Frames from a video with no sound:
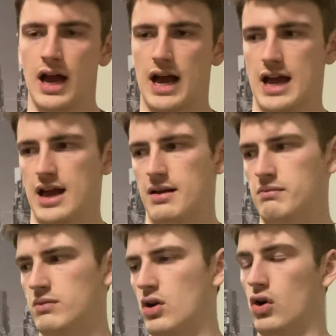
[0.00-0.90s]

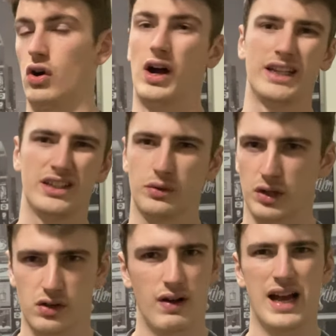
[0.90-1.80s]
or I need to
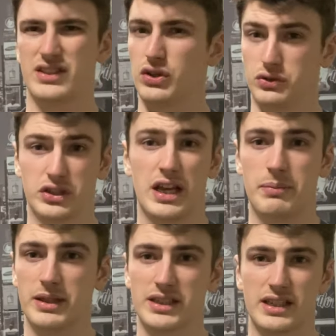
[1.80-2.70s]
regress or just keep
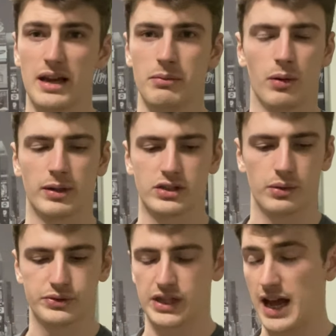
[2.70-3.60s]
it the same on my top
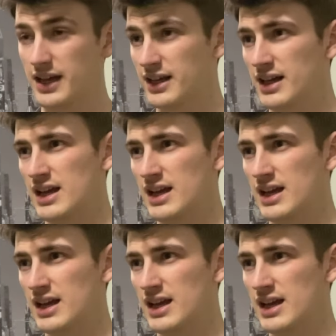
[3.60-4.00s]
set.